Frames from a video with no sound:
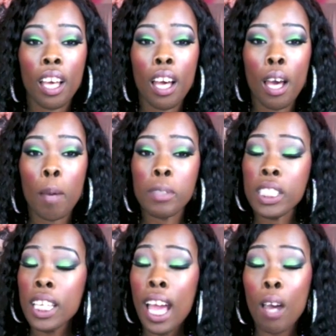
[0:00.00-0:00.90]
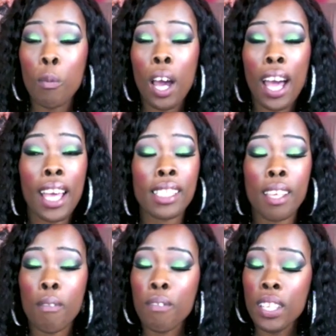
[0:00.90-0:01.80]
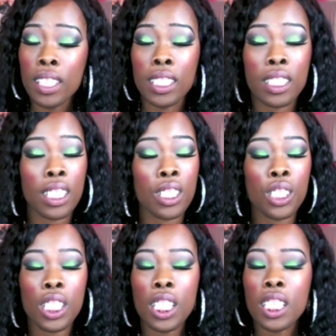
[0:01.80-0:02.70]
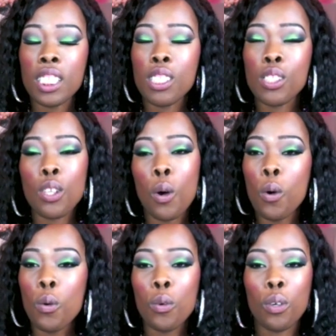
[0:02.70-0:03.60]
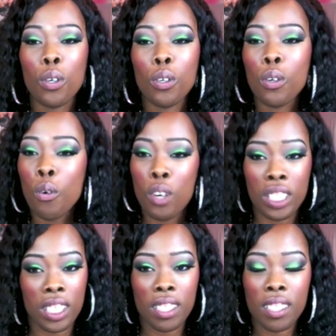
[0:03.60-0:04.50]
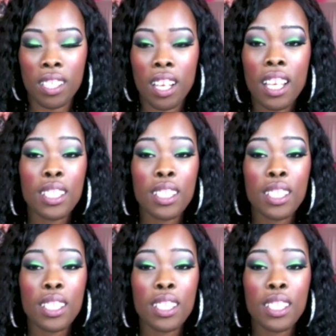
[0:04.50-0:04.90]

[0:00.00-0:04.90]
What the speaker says: DIYs, and fitness. And she is so gorgeous.